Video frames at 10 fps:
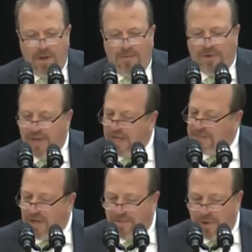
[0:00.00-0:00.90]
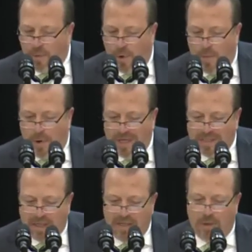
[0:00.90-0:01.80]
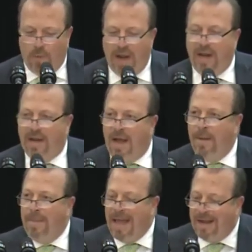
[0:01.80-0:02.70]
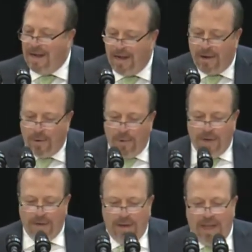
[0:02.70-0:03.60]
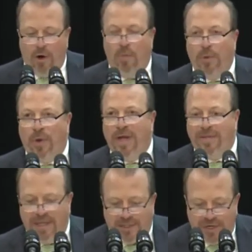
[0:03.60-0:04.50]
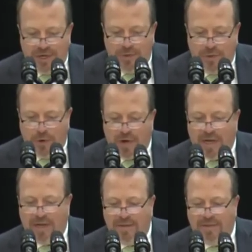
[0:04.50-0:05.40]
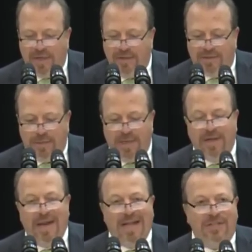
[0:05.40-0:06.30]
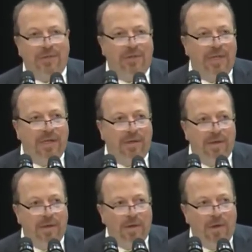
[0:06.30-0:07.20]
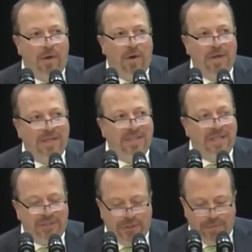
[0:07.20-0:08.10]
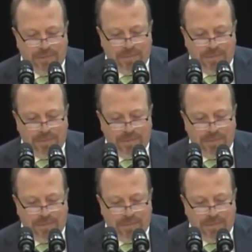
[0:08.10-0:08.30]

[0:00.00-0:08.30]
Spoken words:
For years, Governor Cuomo has led the way in combating heroin and opioid addiction in New York and continues to be a national leader on this issue.